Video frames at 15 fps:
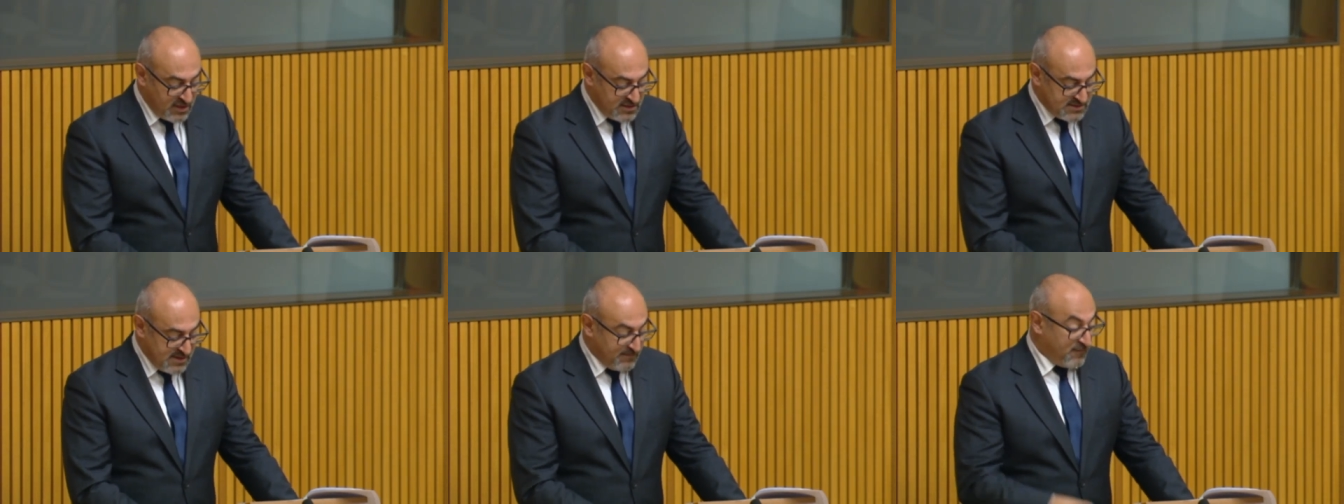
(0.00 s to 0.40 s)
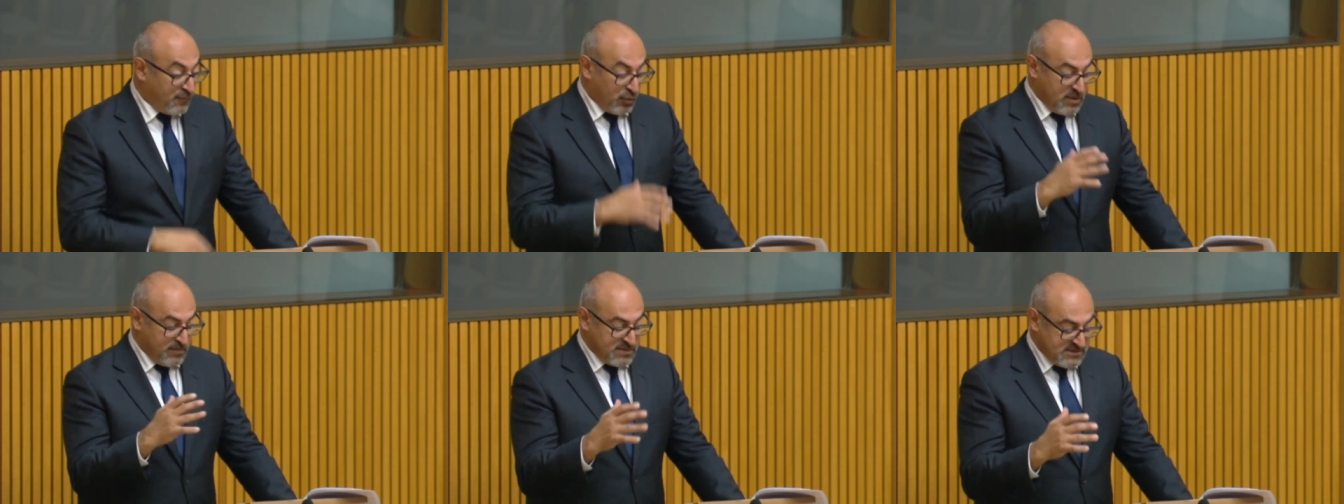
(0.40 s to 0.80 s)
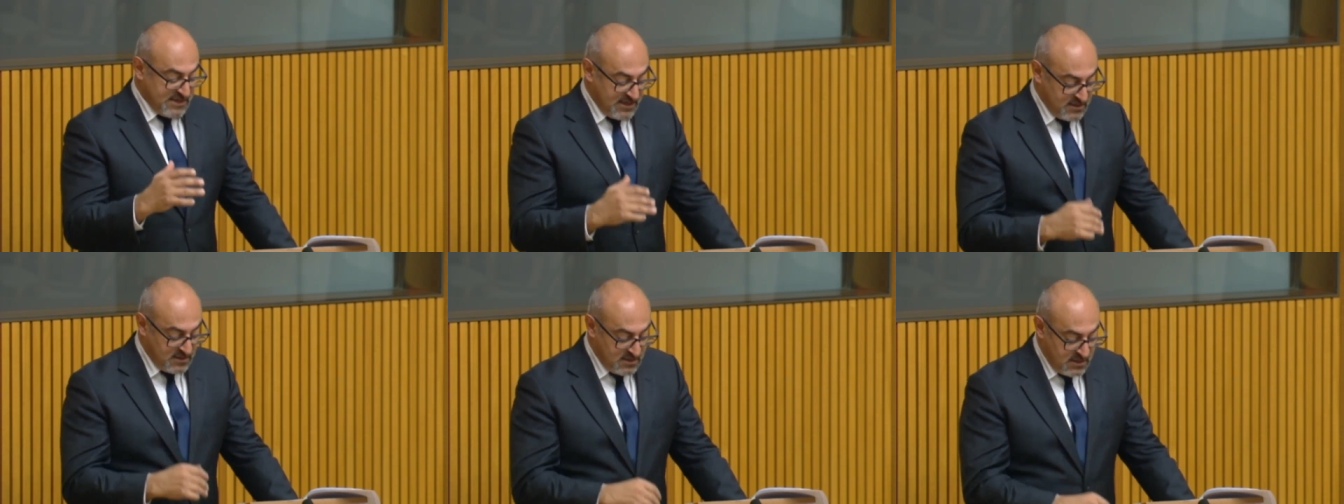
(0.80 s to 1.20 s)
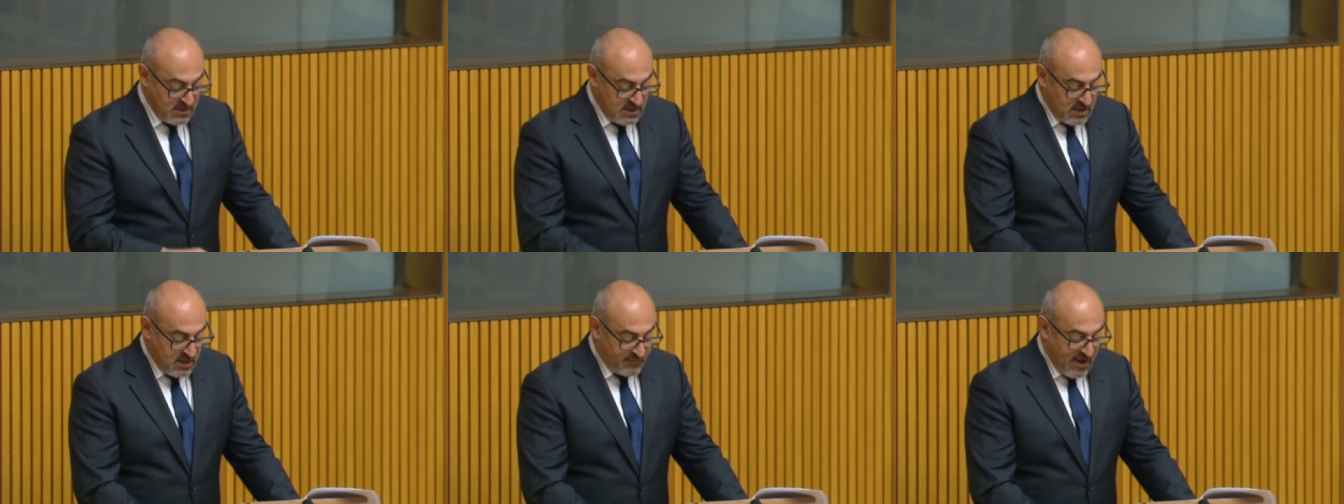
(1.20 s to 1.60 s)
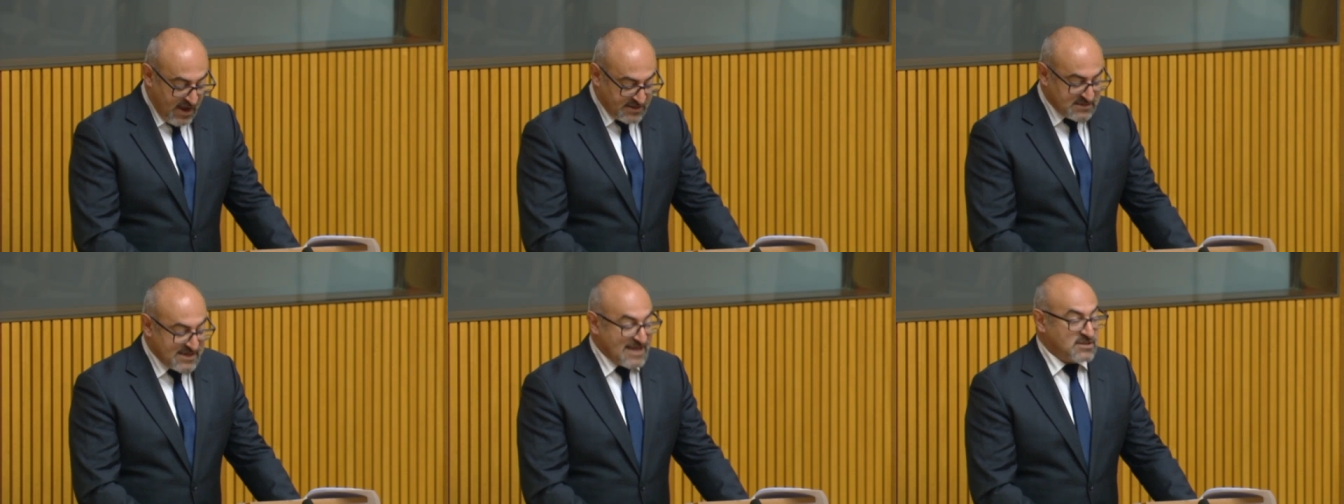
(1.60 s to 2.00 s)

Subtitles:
Some 40% of artists had